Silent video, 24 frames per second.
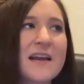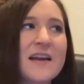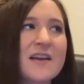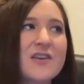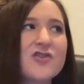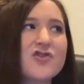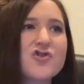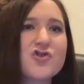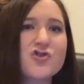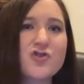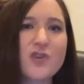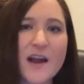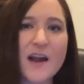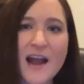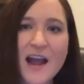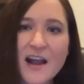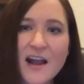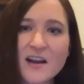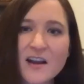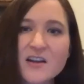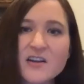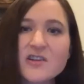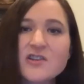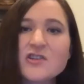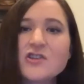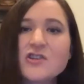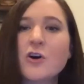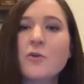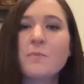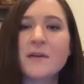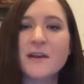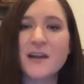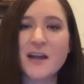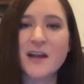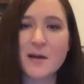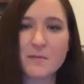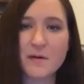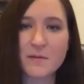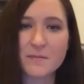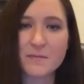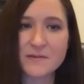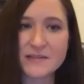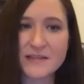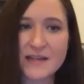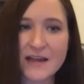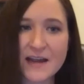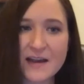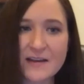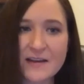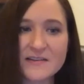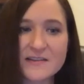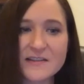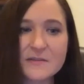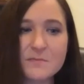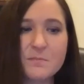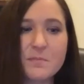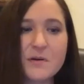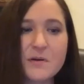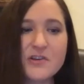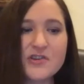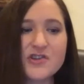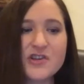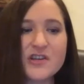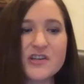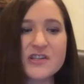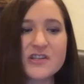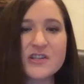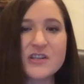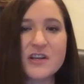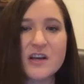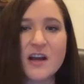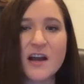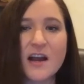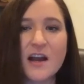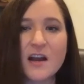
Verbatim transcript: track, don't become obsessed, but just yeah.